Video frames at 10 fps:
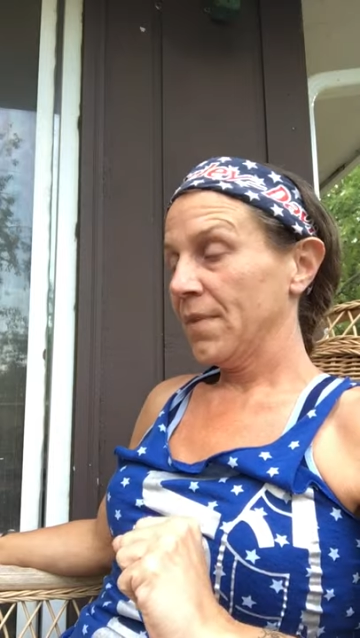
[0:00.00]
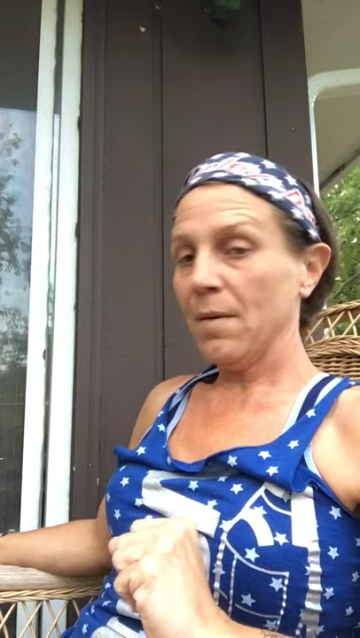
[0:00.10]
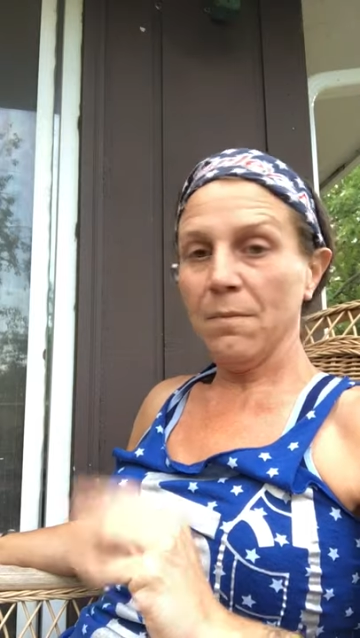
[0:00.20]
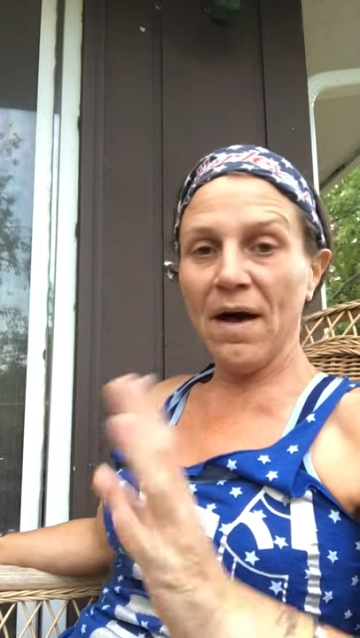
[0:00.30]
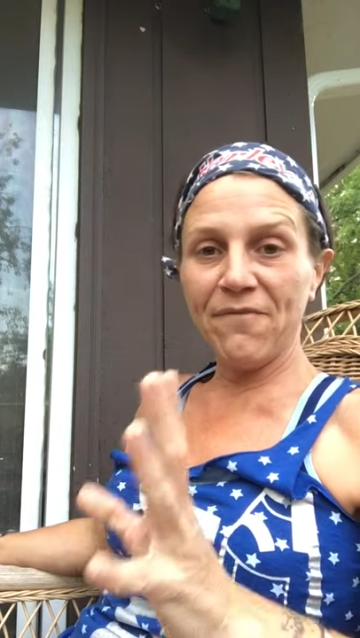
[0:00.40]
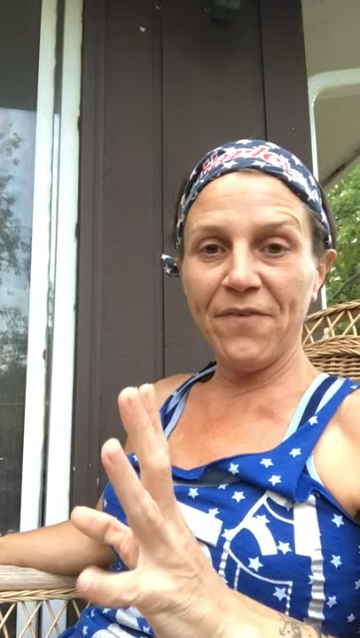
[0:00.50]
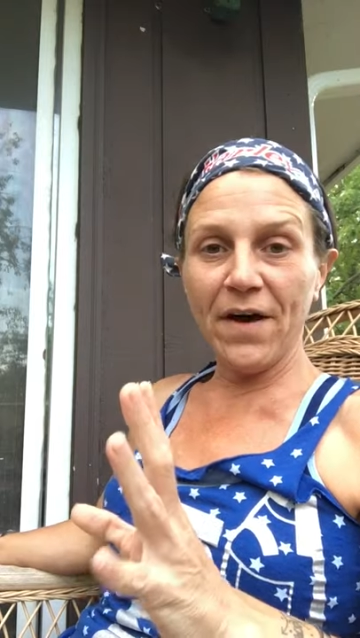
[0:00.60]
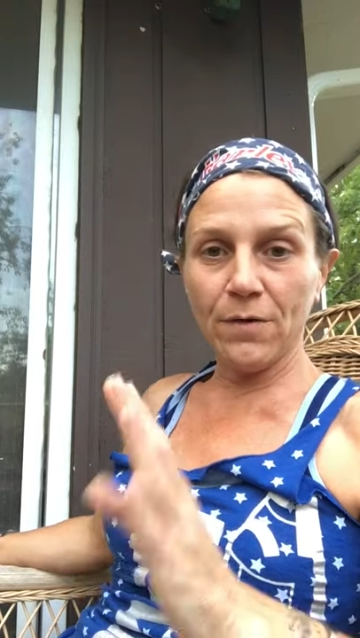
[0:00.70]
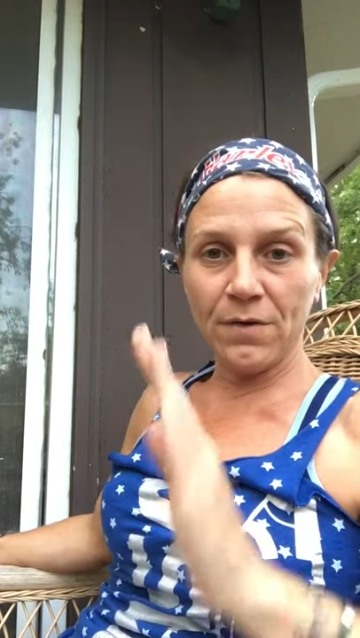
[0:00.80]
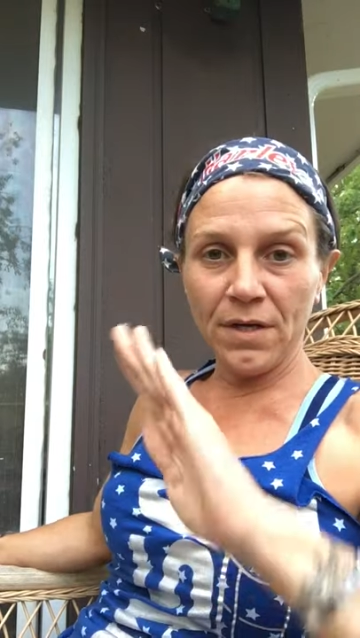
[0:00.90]
my
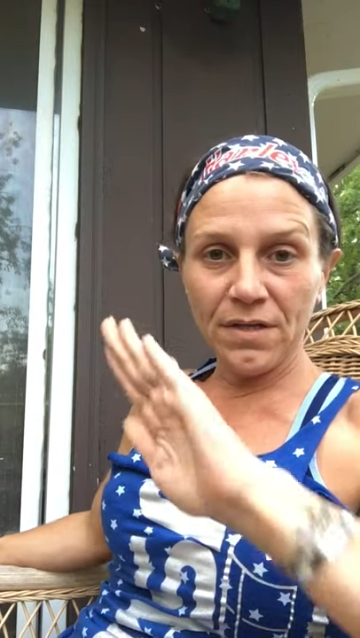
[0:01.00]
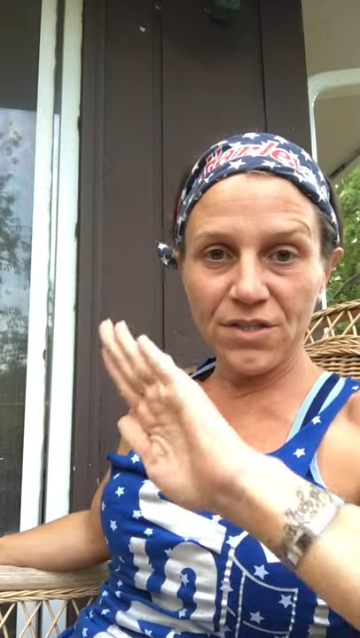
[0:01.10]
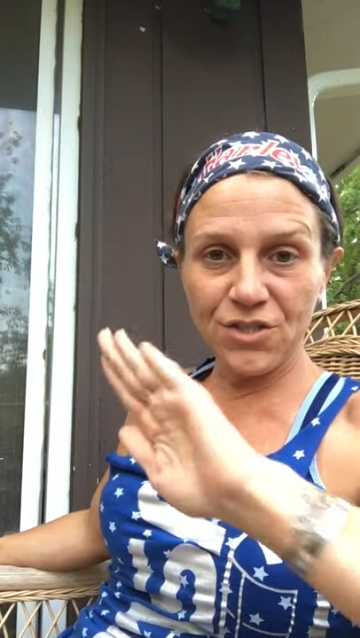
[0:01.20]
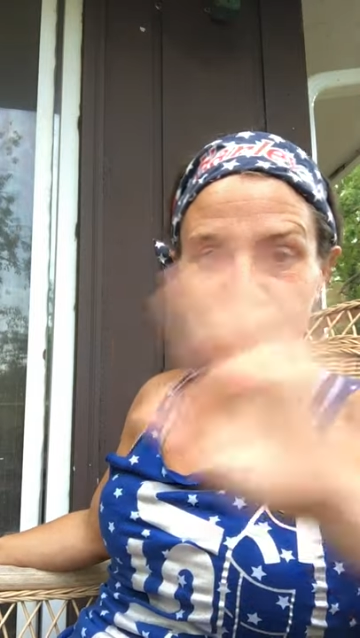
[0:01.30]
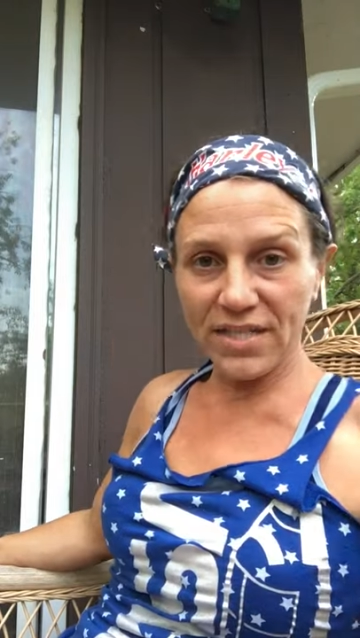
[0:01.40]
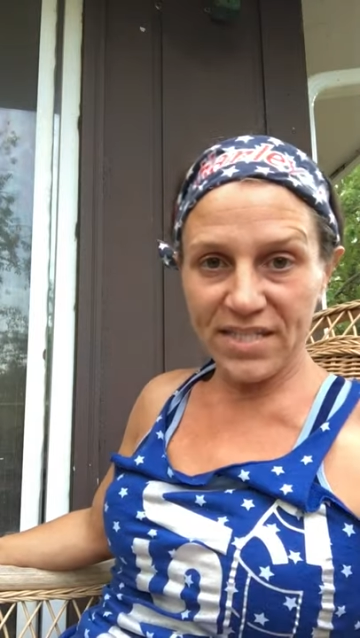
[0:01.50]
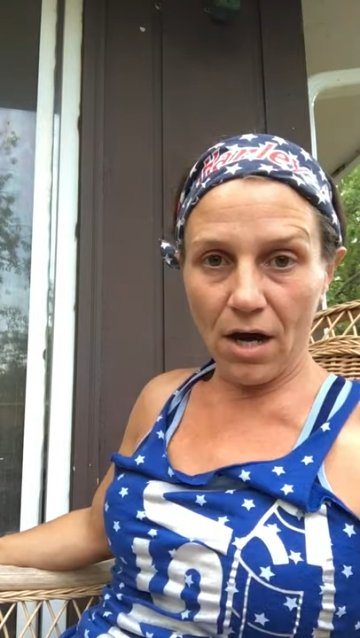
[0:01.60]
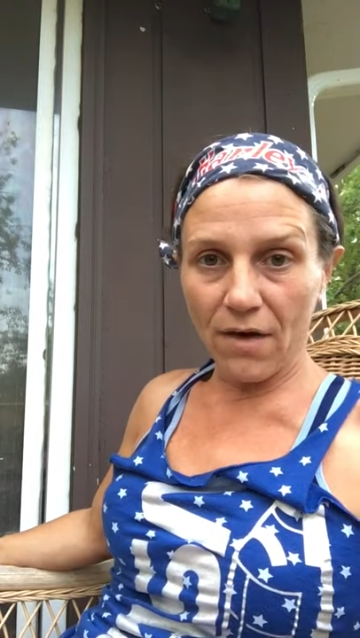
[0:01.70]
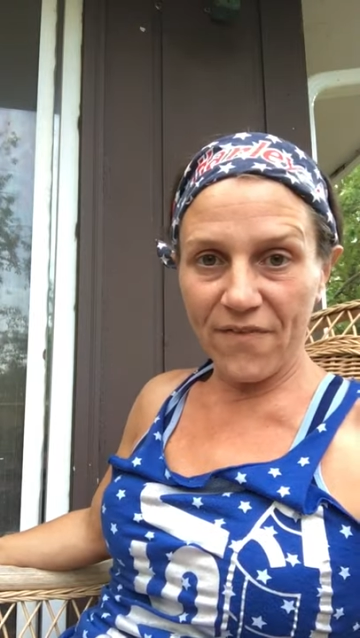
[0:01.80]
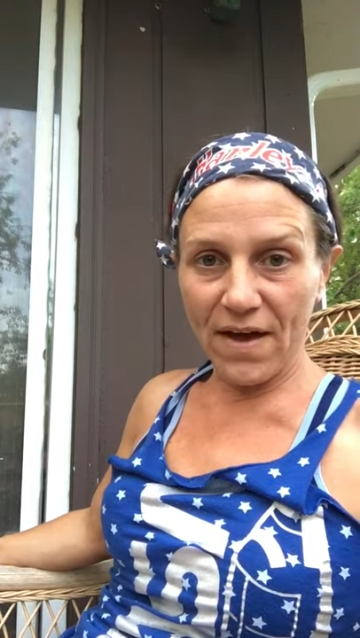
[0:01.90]
phone shuts
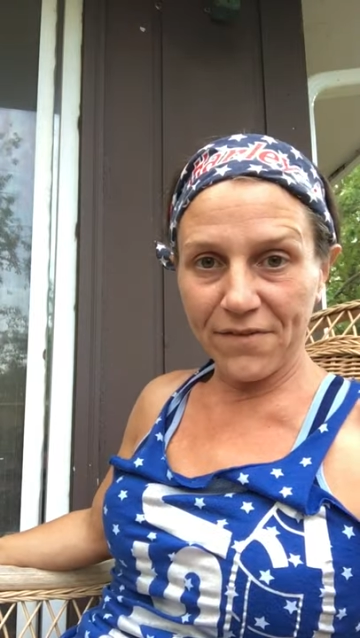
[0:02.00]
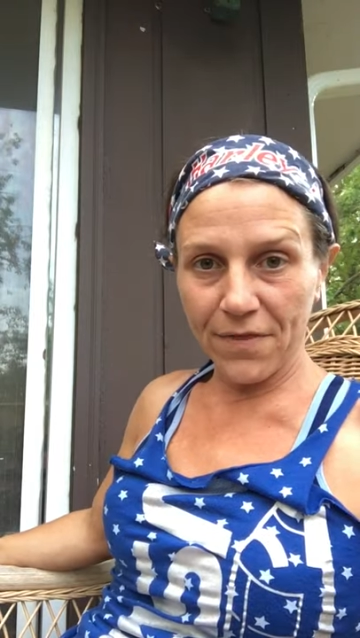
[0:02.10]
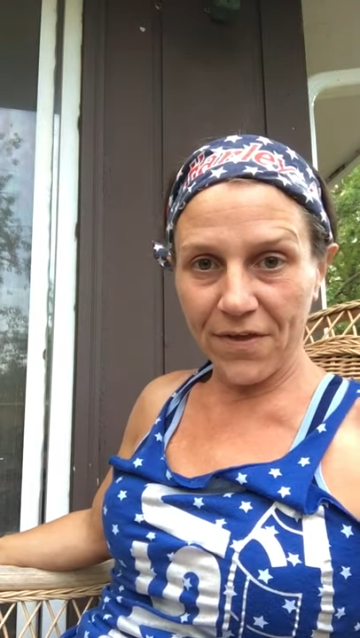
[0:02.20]
off after